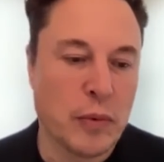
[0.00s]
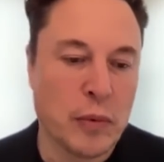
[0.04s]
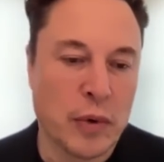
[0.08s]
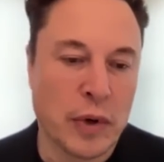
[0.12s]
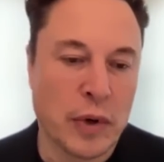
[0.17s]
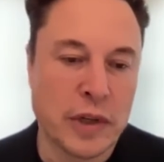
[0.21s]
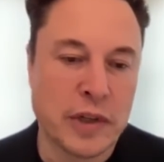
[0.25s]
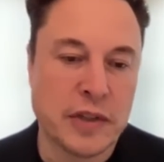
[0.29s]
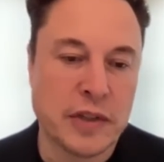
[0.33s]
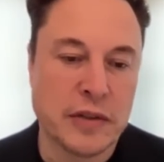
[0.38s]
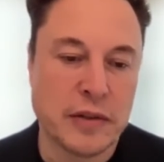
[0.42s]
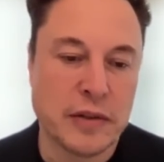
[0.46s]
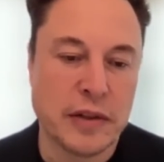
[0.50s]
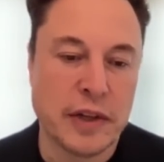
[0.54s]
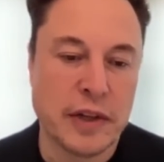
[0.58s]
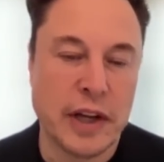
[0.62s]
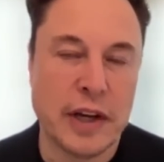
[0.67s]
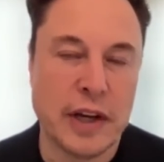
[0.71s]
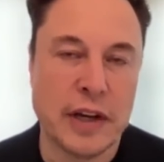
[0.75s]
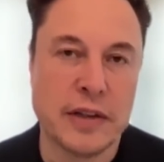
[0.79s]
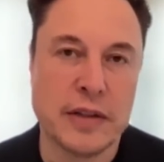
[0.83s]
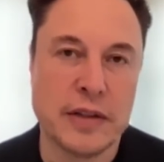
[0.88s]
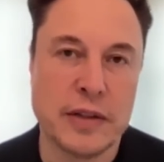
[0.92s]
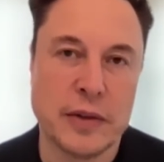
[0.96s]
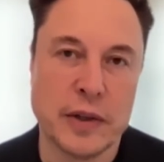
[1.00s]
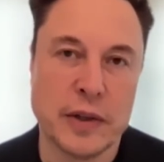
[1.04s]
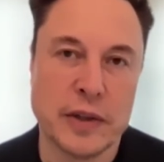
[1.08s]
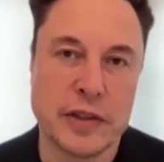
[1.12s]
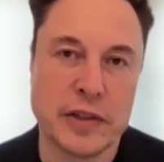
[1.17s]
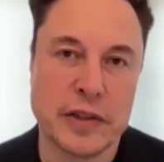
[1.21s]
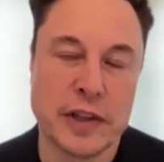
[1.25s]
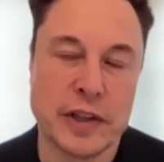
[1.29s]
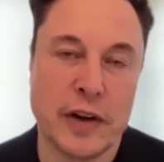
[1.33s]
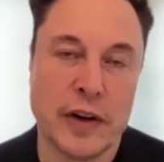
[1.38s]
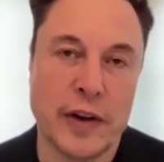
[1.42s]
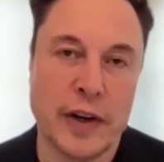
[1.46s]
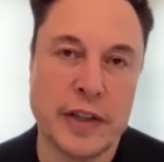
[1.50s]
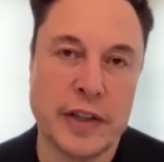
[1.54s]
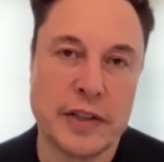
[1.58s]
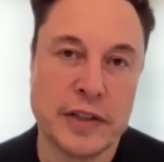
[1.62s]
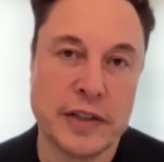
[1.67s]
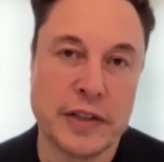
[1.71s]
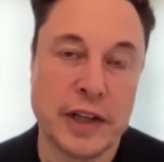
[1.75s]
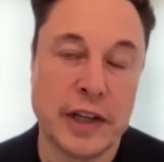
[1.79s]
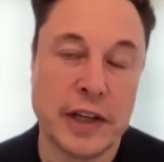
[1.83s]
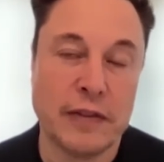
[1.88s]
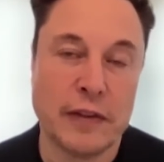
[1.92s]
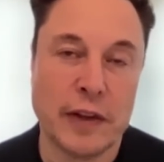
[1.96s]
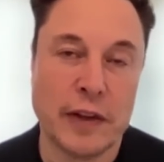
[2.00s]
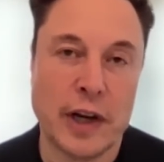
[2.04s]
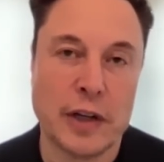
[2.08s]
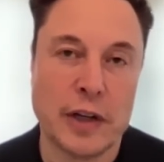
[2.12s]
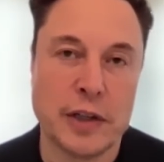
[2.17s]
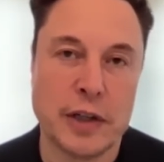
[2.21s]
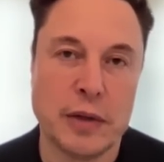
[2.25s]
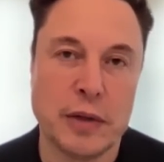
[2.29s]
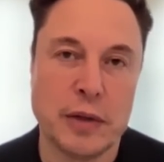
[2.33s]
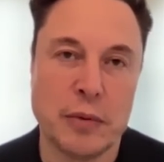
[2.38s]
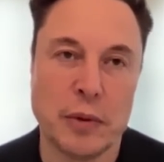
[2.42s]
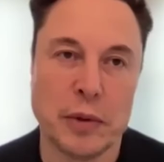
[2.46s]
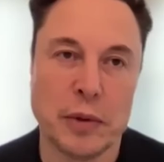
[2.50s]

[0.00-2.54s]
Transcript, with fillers: what's needed to accelerate sustainable energy.